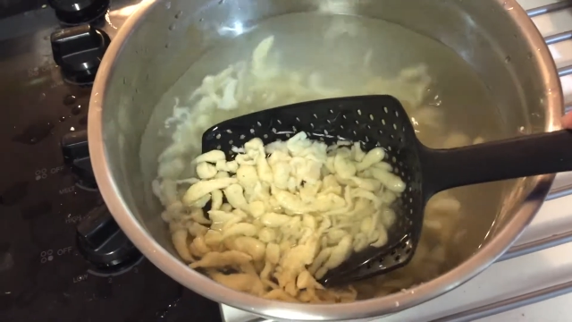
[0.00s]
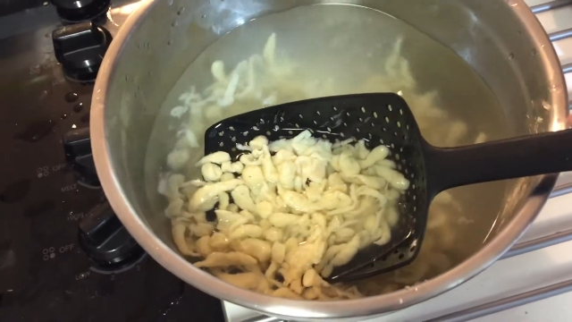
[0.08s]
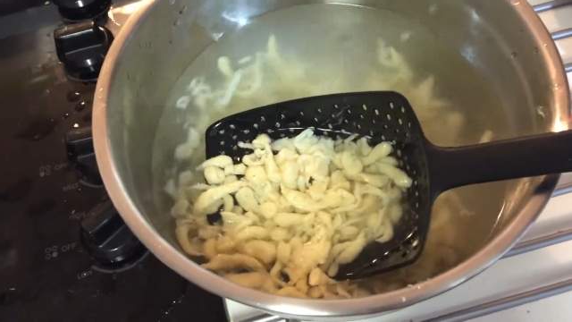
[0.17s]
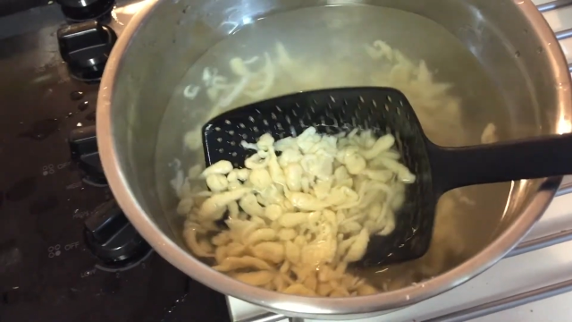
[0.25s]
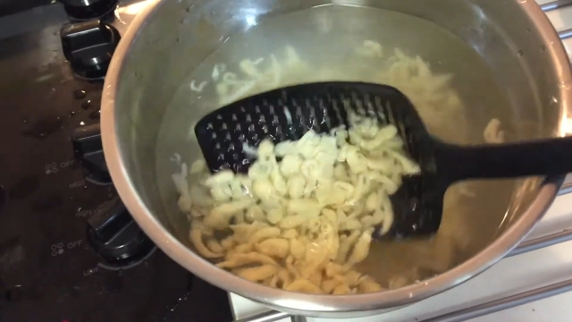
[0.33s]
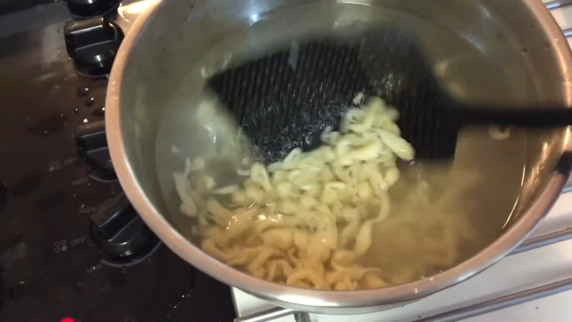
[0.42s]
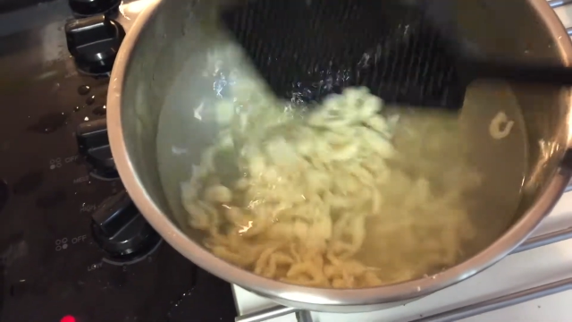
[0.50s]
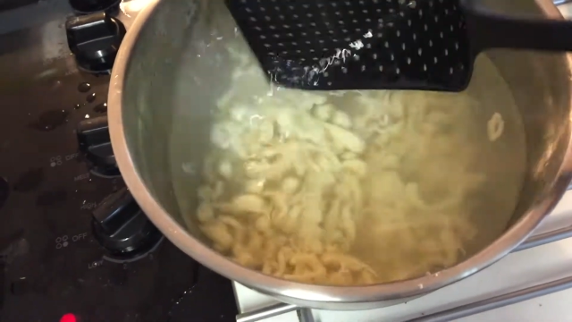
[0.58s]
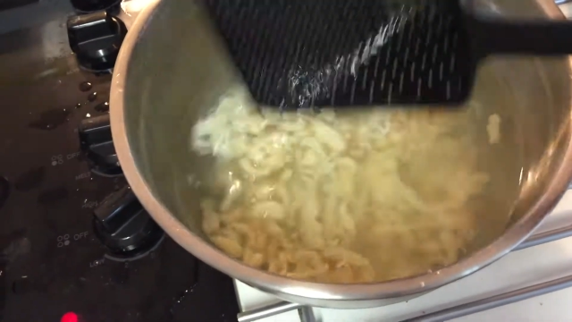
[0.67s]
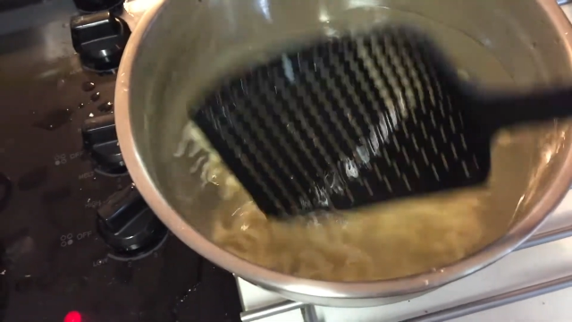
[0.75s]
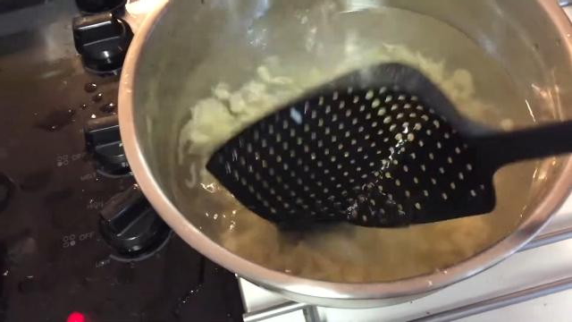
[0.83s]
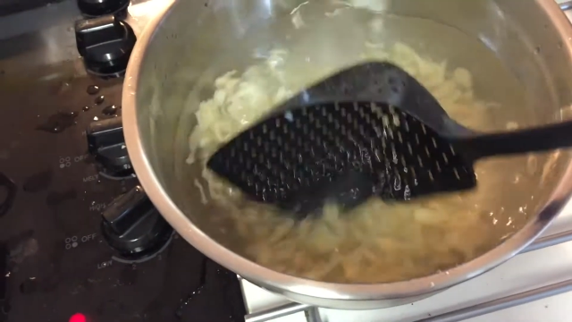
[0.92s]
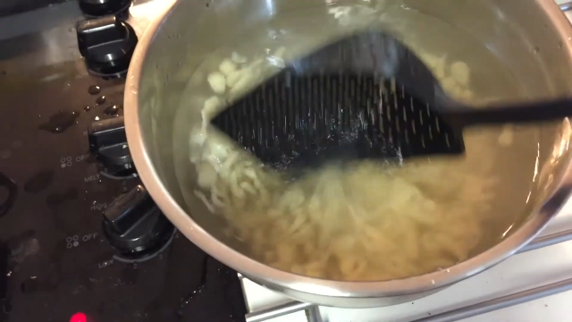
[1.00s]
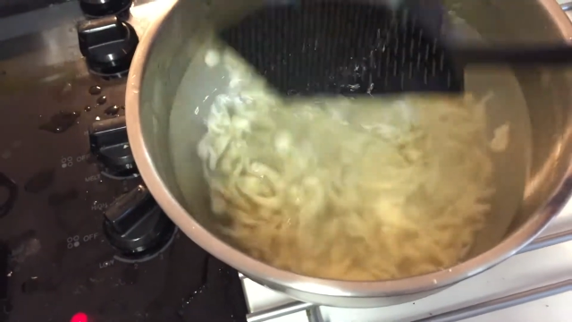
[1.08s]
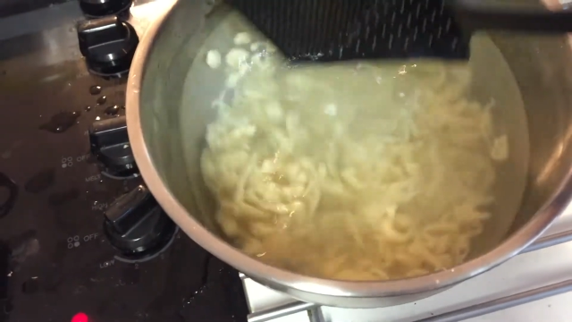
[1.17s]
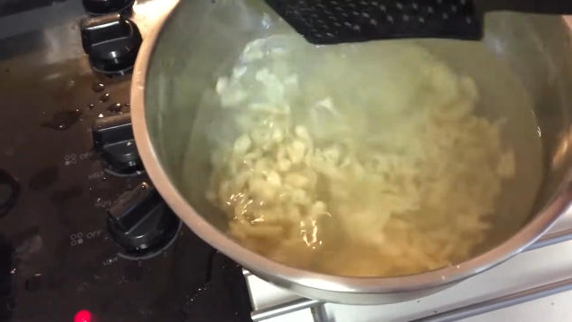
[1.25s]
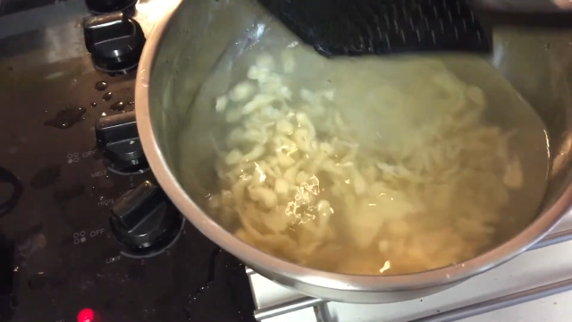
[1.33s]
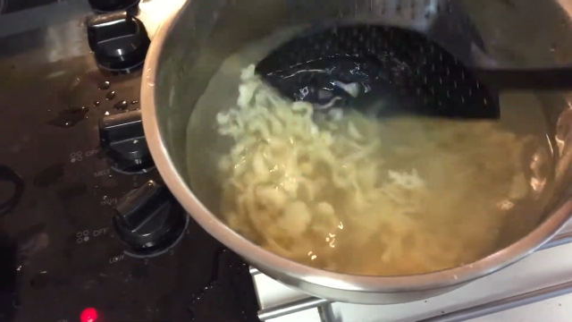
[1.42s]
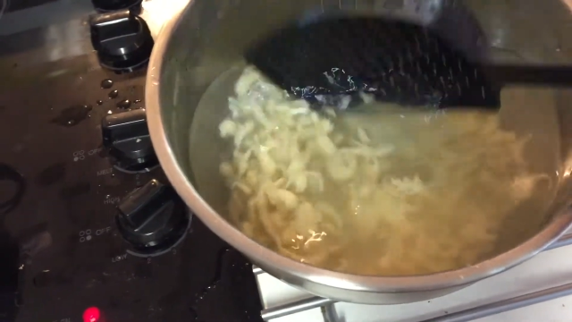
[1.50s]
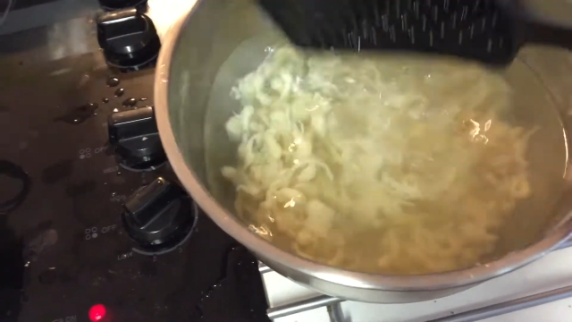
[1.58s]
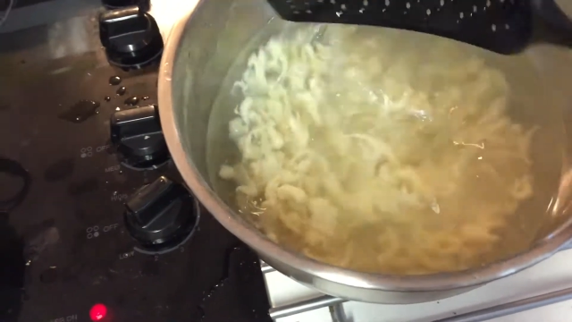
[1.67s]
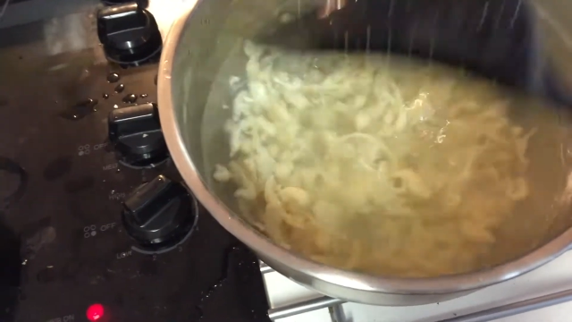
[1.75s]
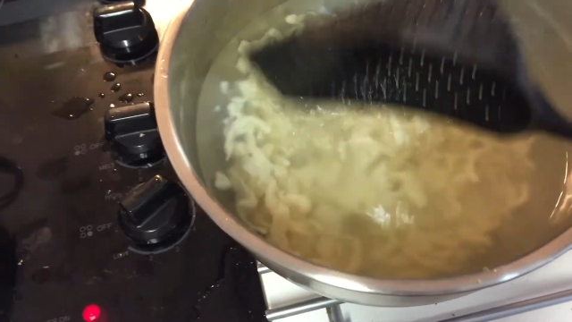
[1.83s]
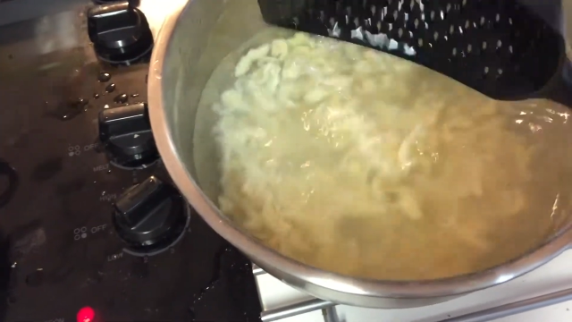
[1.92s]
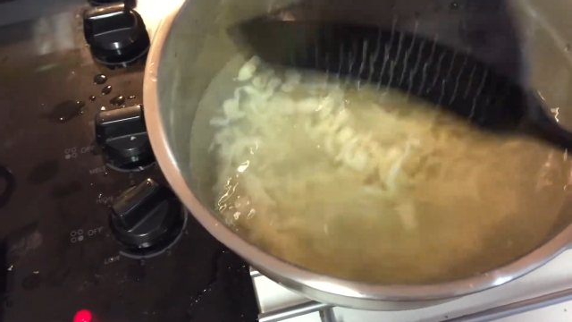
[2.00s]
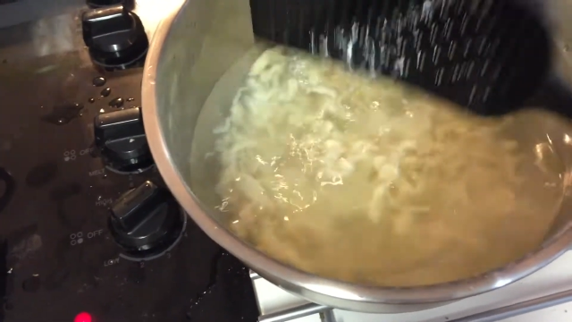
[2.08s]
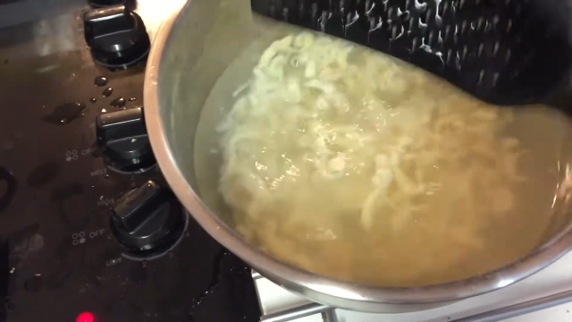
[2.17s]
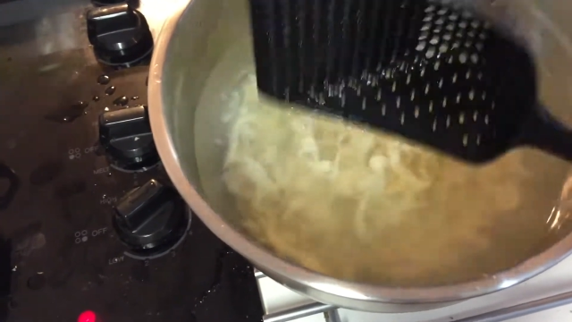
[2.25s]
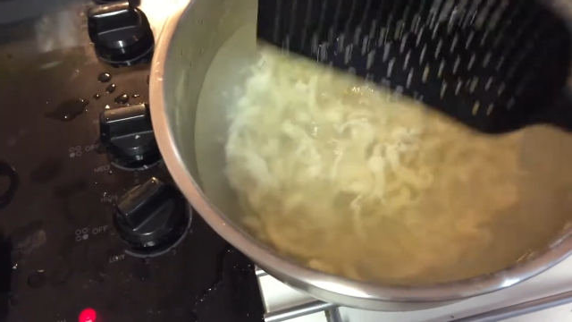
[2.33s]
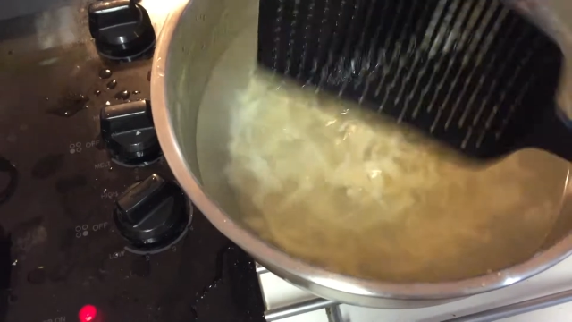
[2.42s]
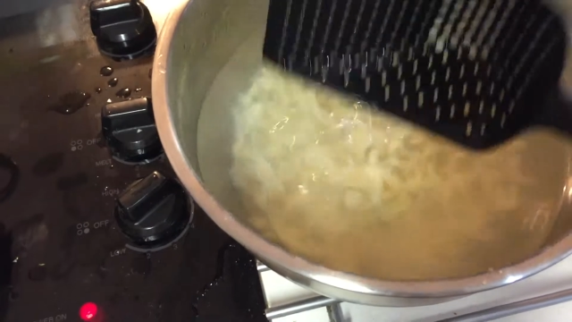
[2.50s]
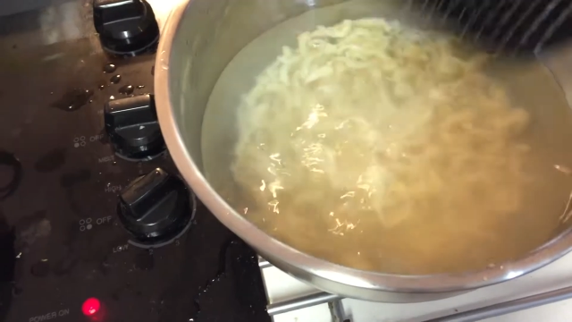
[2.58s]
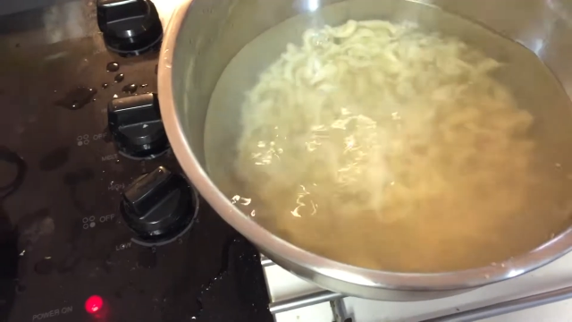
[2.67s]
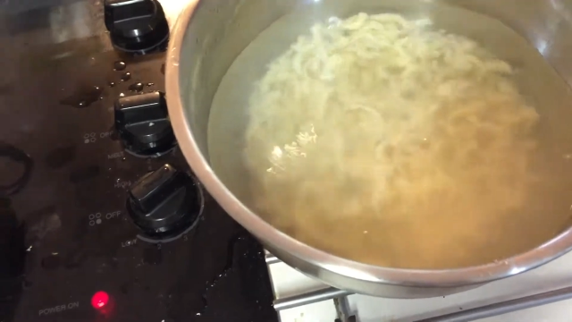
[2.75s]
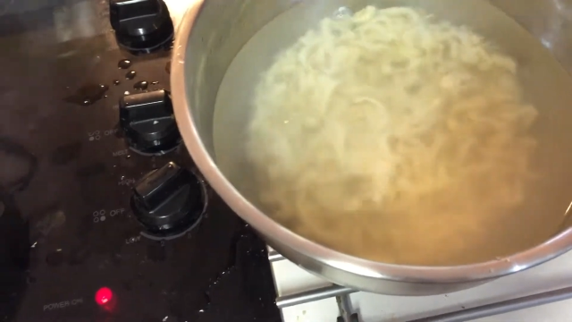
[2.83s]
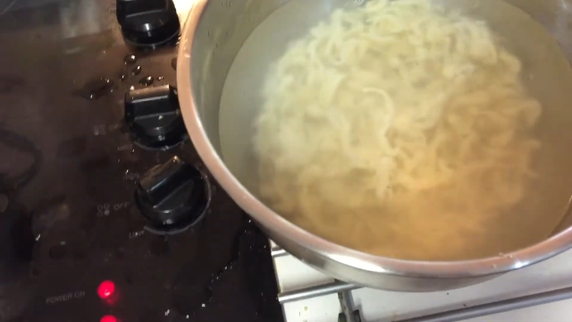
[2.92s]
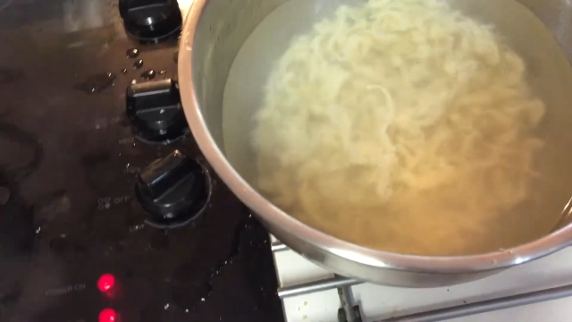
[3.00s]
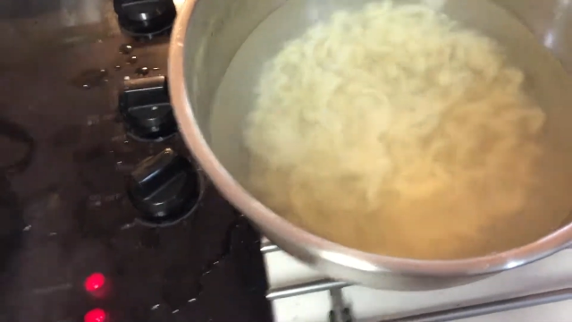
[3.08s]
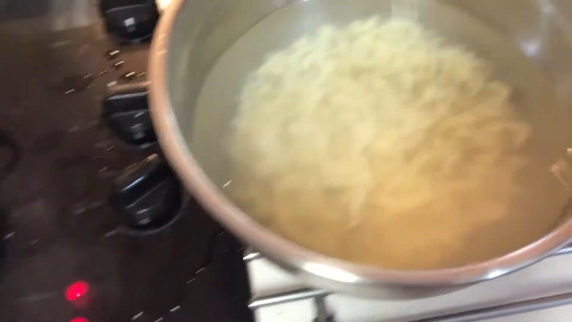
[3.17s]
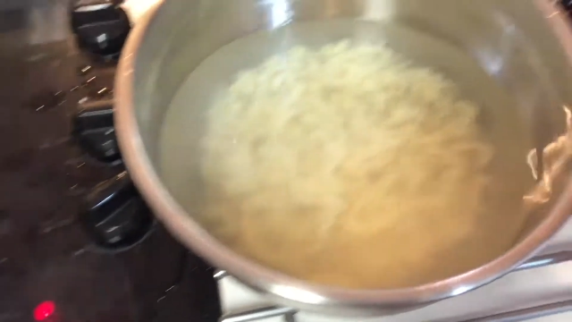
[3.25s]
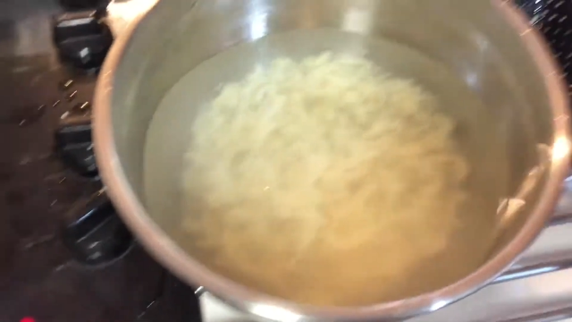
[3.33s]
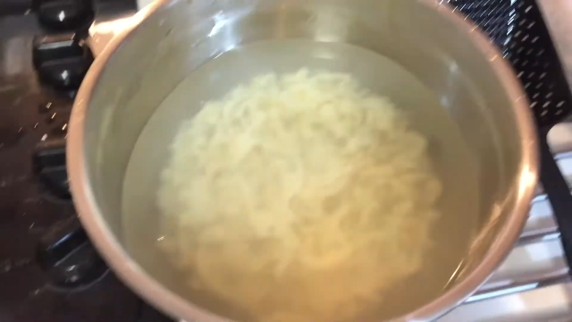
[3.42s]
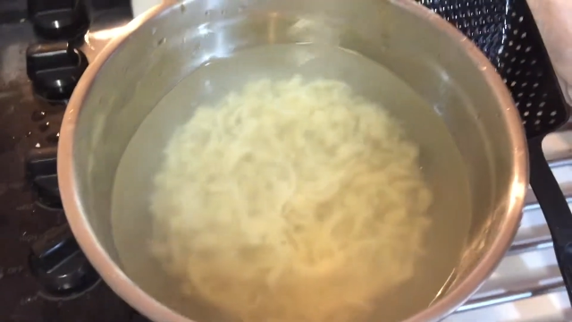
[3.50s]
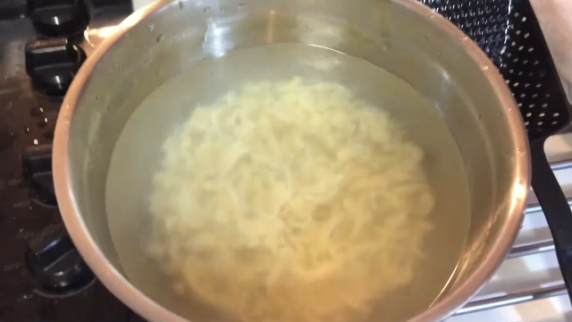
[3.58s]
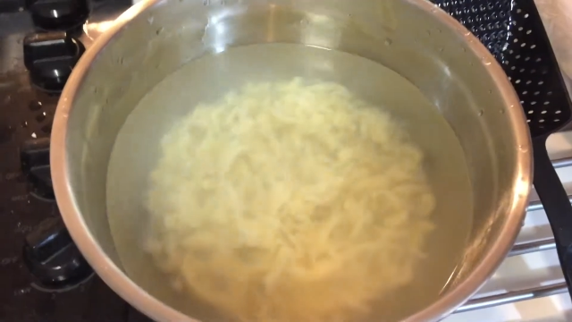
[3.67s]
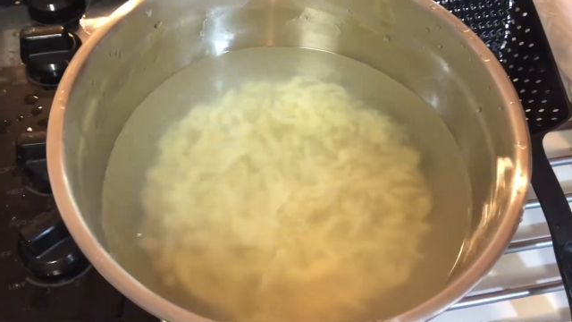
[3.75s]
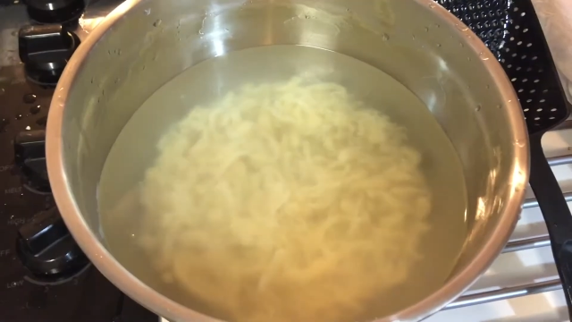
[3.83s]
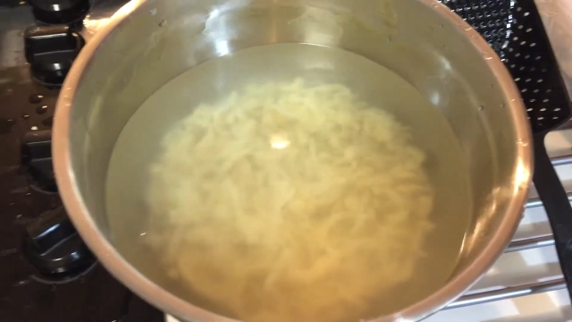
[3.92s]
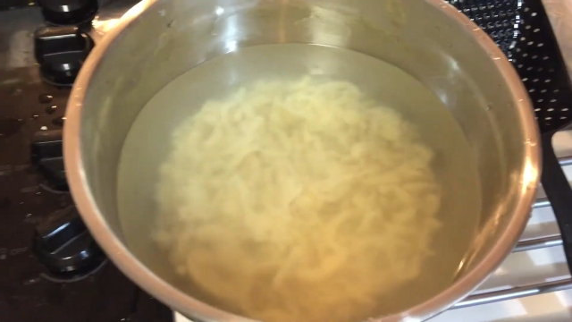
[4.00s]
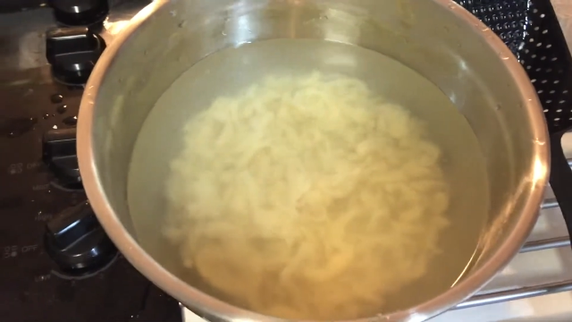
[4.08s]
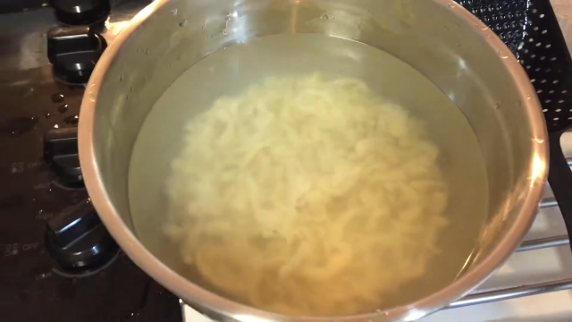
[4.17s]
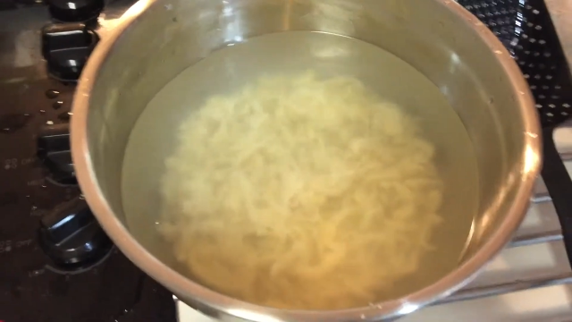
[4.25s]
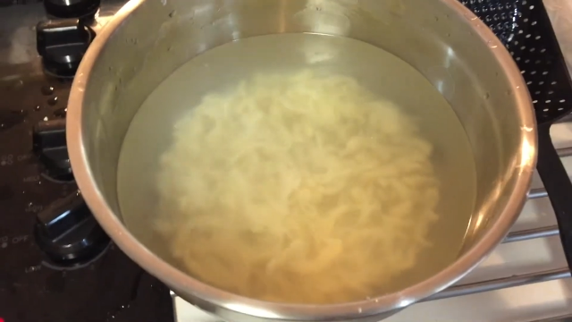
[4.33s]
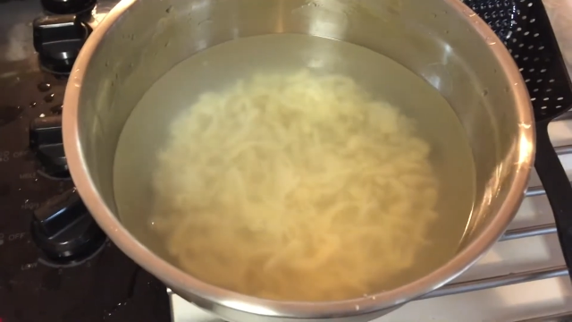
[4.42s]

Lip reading: [unreadable: no face in view]